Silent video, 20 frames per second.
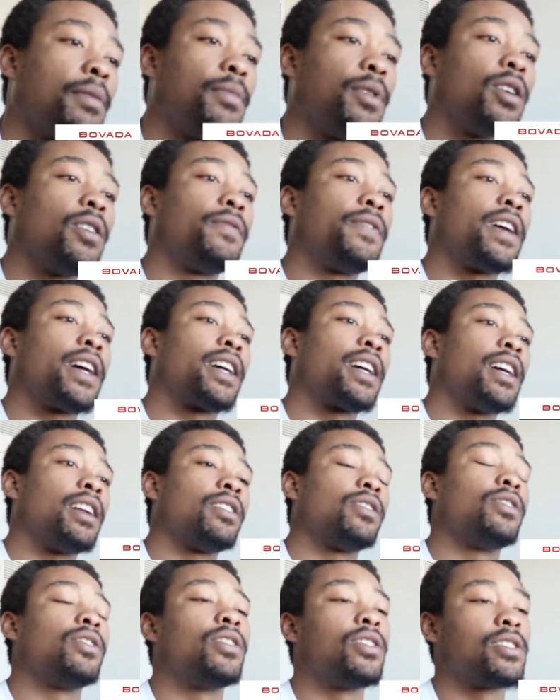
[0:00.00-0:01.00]
off that kind
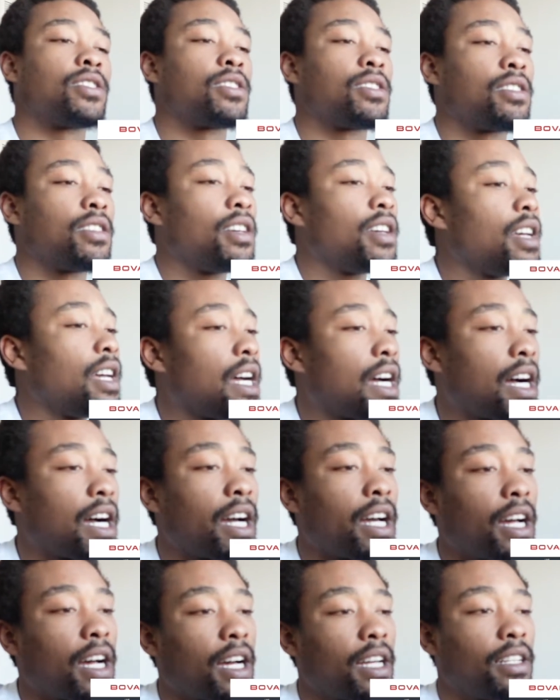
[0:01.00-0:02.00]
of loss,
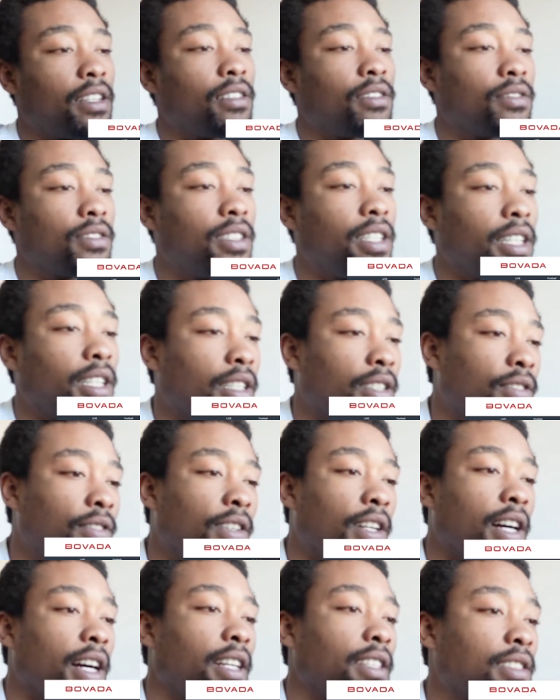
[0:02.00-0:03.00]
I don't think you
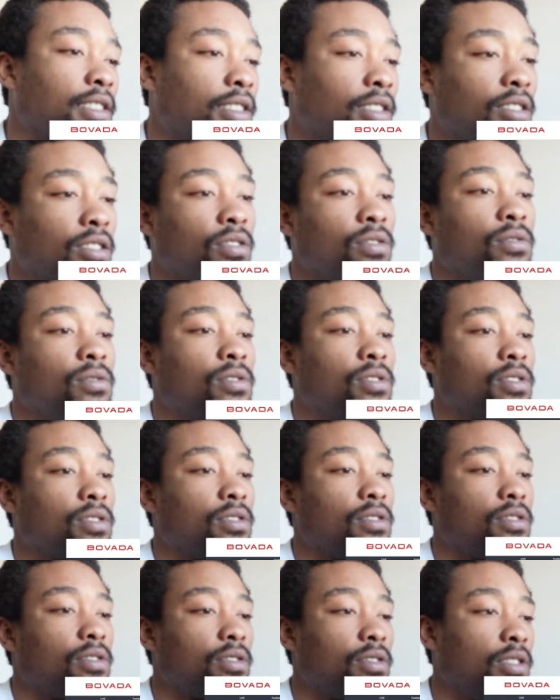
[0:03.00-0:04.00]
guys could lose.
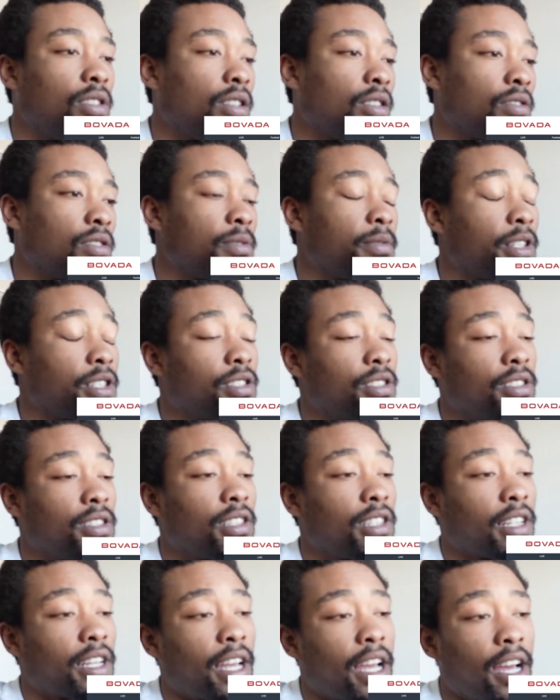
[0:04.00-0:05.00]
Especially to
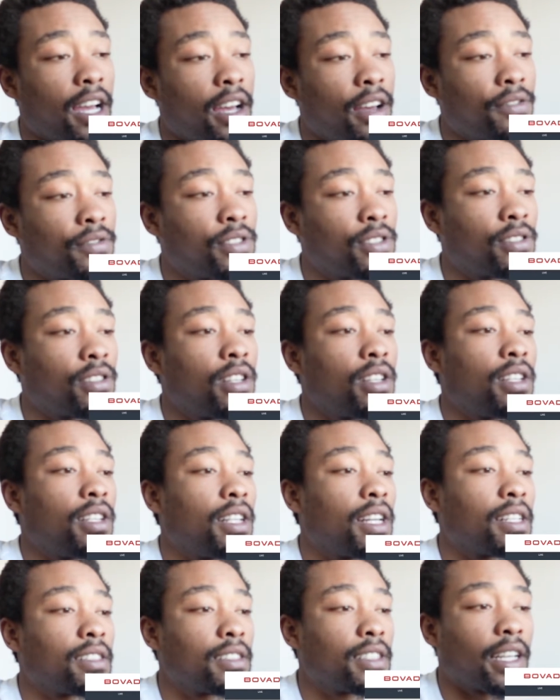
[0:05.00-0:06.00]
the Cavs.
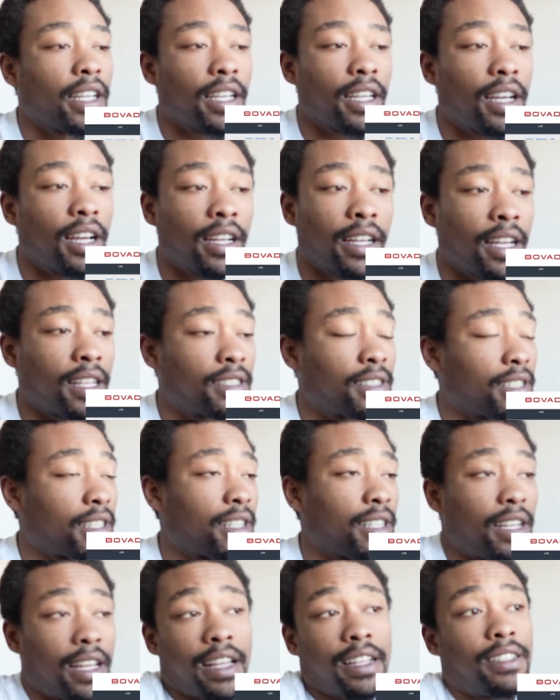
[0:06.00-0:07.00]
Not saying
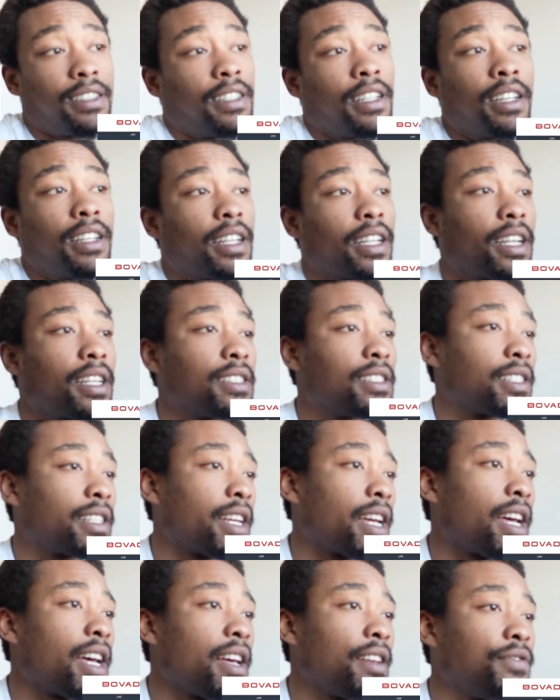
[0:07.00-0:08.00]
nothing against
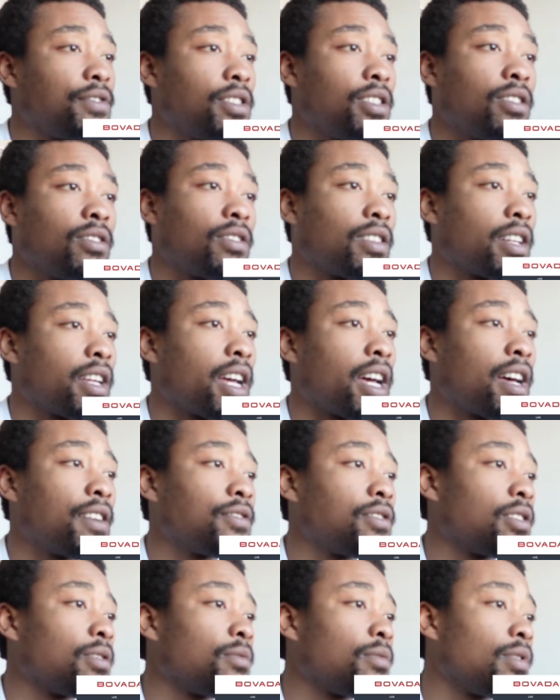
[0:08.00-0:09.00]
the Cavs. The
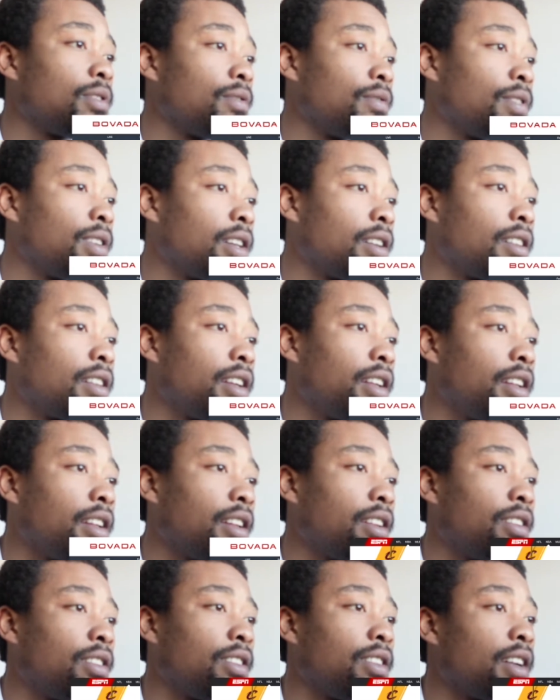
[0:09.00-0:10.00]
Cavs are, what are they?
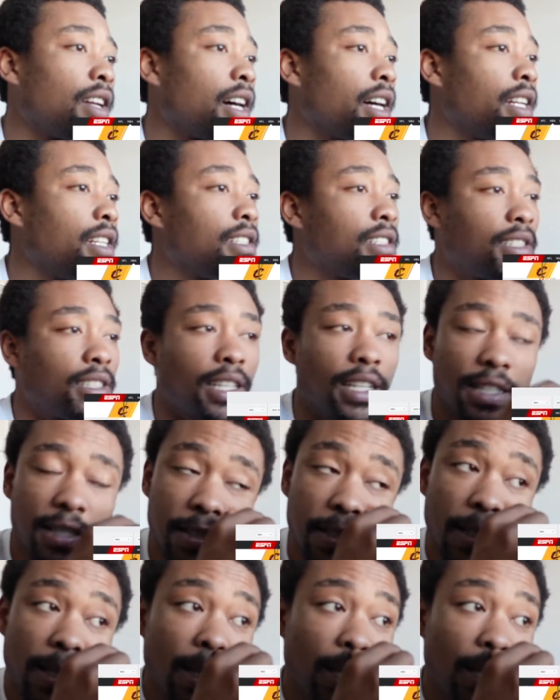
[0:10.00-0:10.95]
They're 9-6,